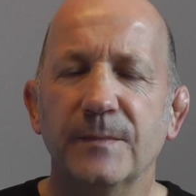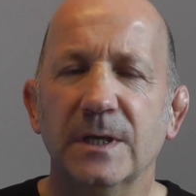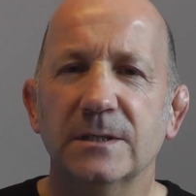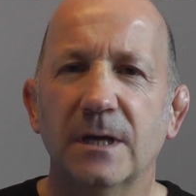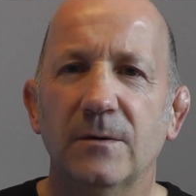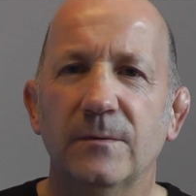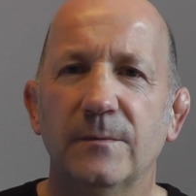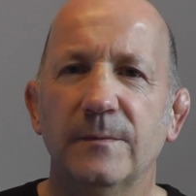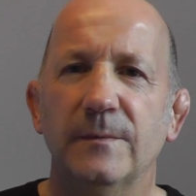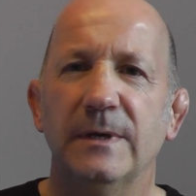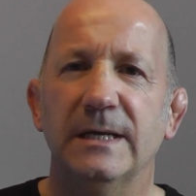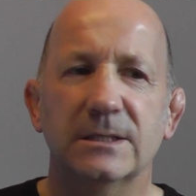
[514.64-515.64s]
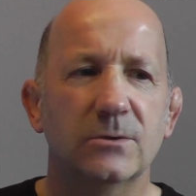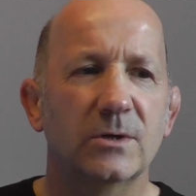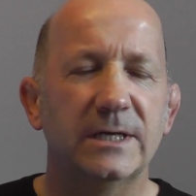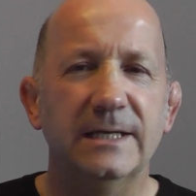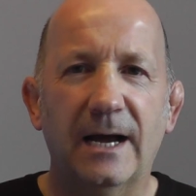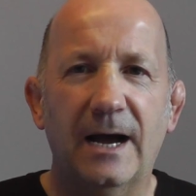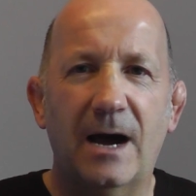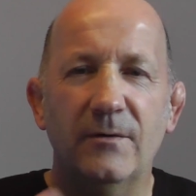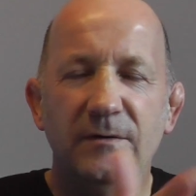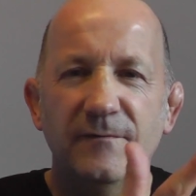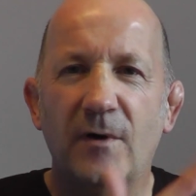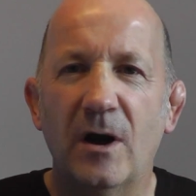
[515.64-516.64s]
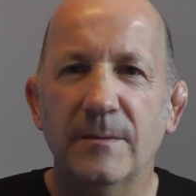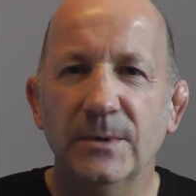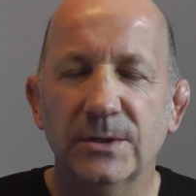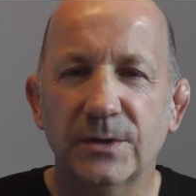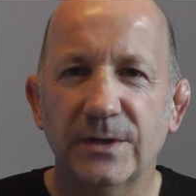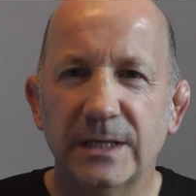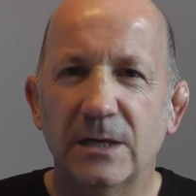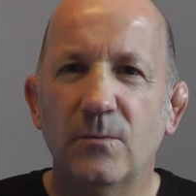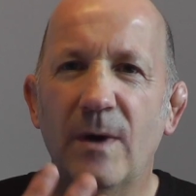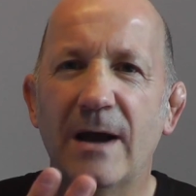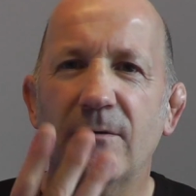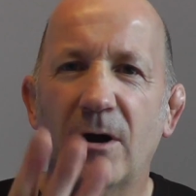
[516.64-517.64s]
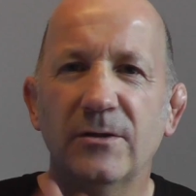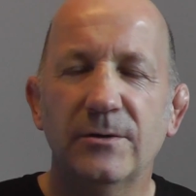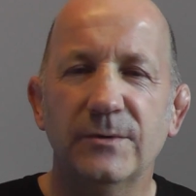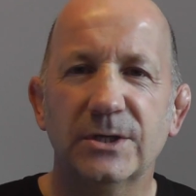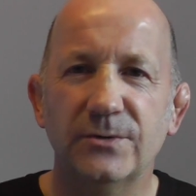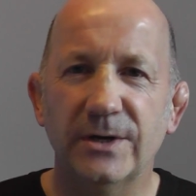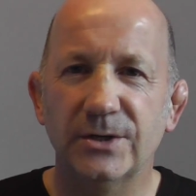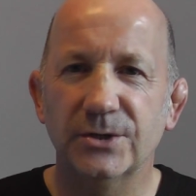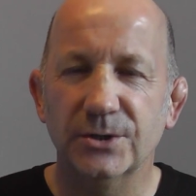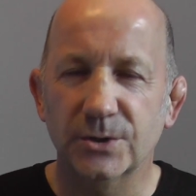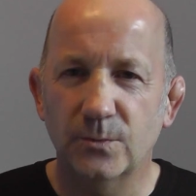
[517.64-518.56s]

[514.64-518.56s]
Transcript: So it's looking at our environment and thinking, where are the restrictions?